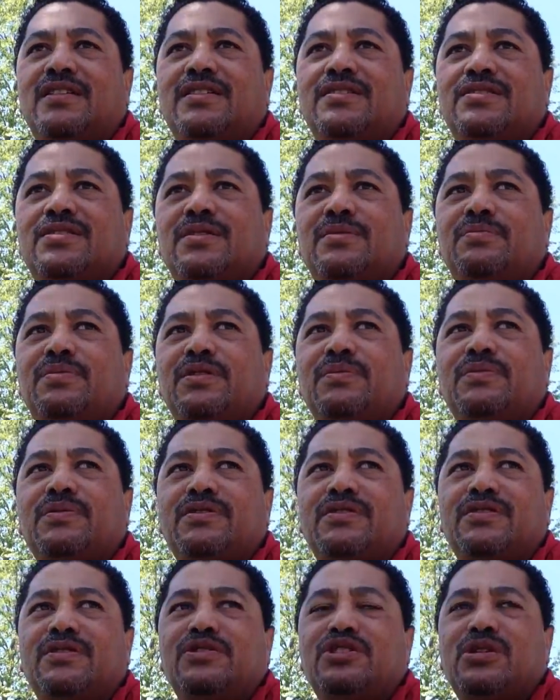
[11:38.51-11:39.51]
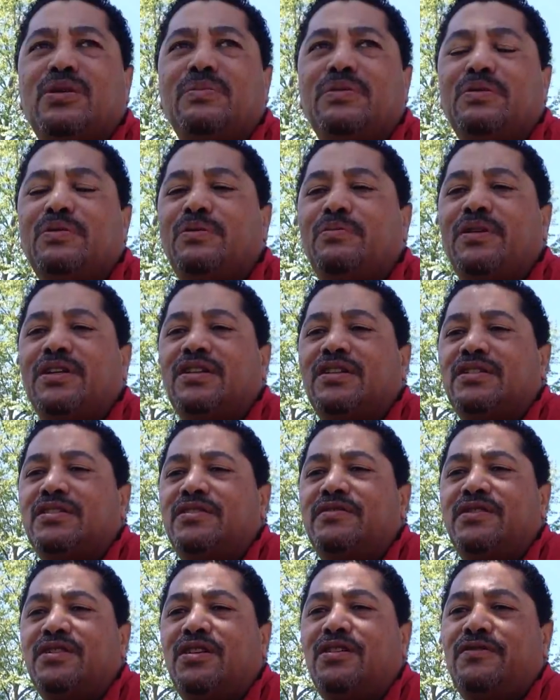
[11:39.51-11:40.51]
Like some people, some people make a living